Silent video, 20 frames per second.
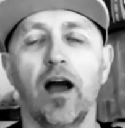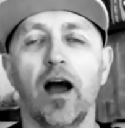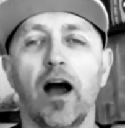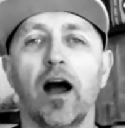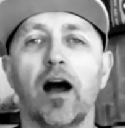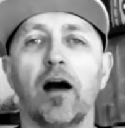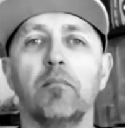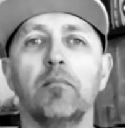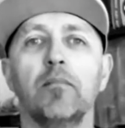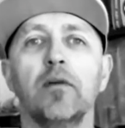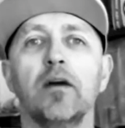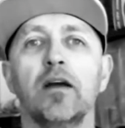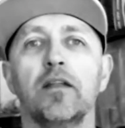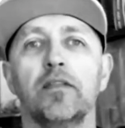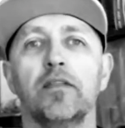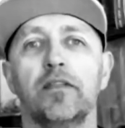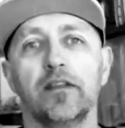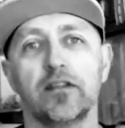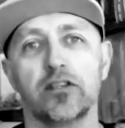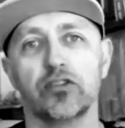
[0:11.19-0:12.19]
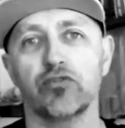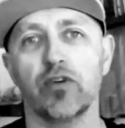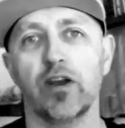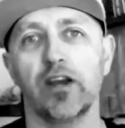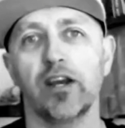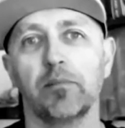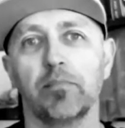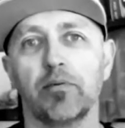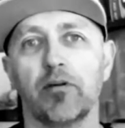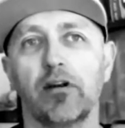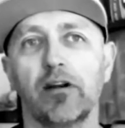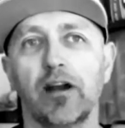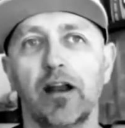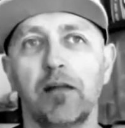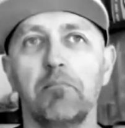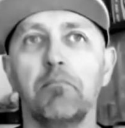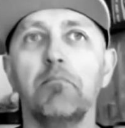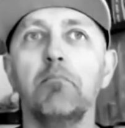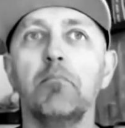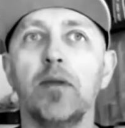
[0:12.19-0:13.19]
Um, this training
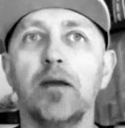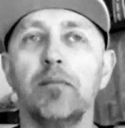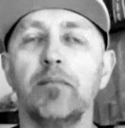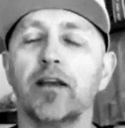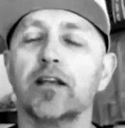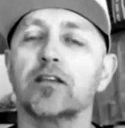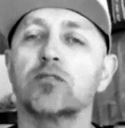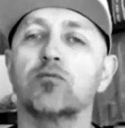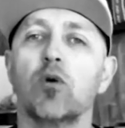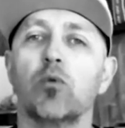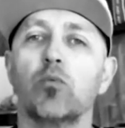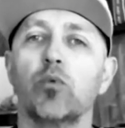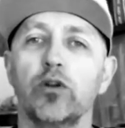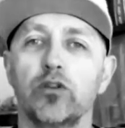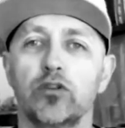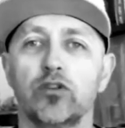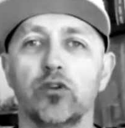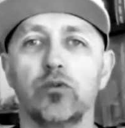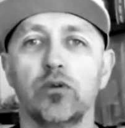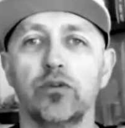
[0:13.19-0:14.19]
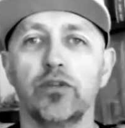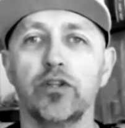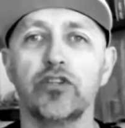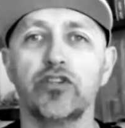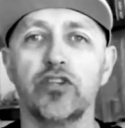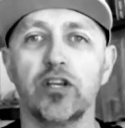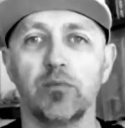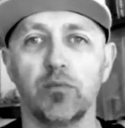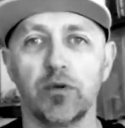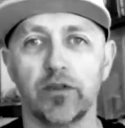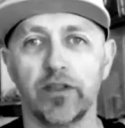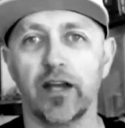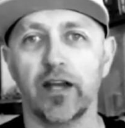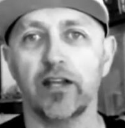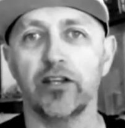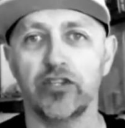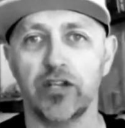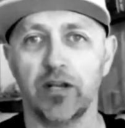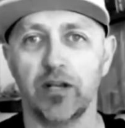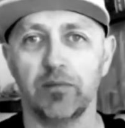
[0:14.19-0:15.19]
program mimics what we do in the gym with our
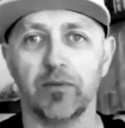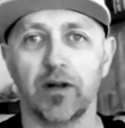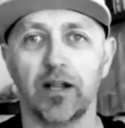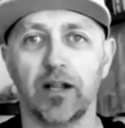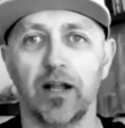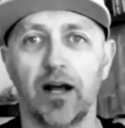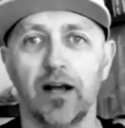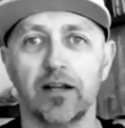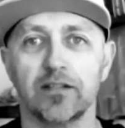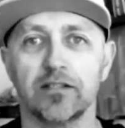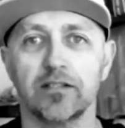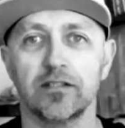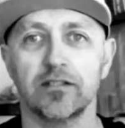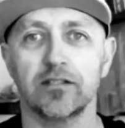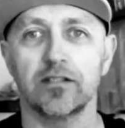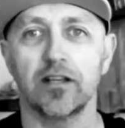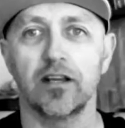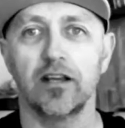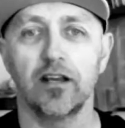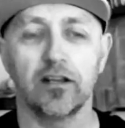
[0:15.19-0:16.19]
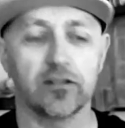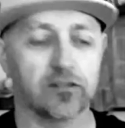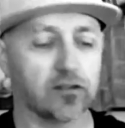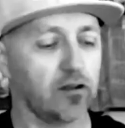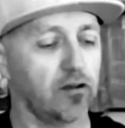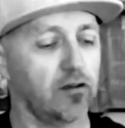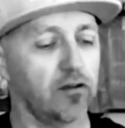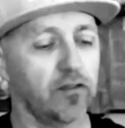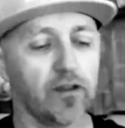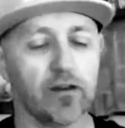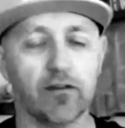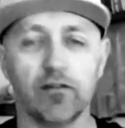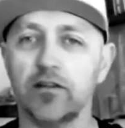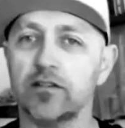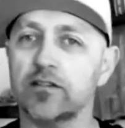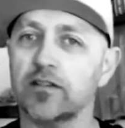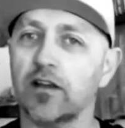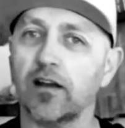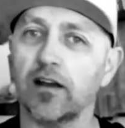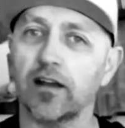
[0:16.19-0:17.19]
gym classes. So there
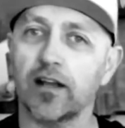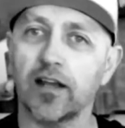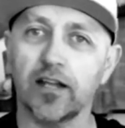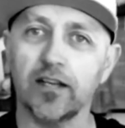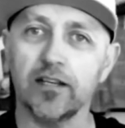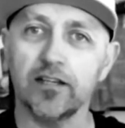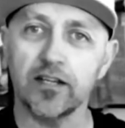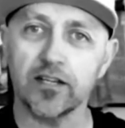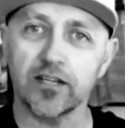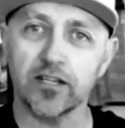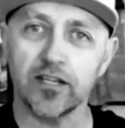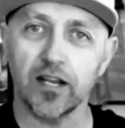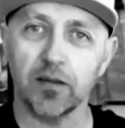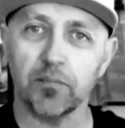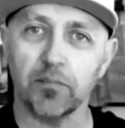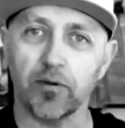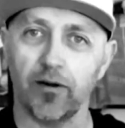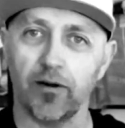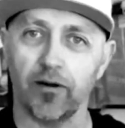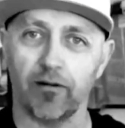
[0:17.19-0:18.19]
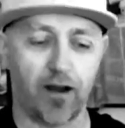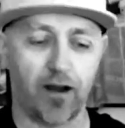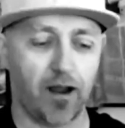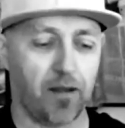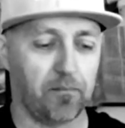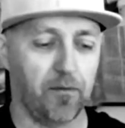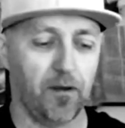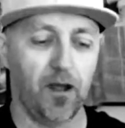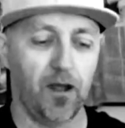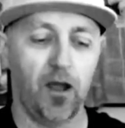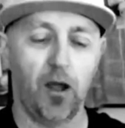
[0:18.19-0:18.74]
is a conditioning program.